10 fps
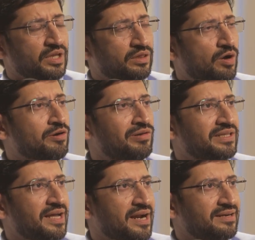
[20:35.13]
Not
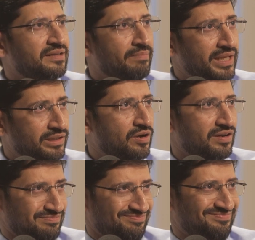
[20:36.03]
only that, the
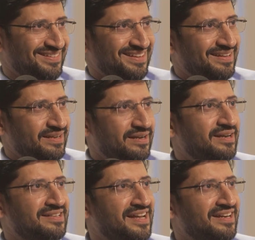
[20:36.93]
menthol, it
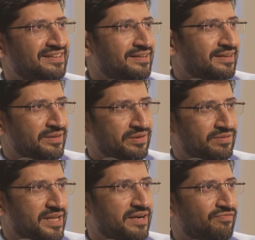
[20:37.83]
has that
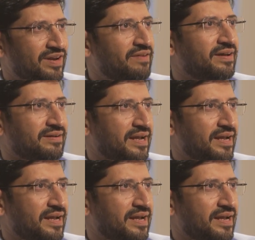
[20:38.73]
that flavor.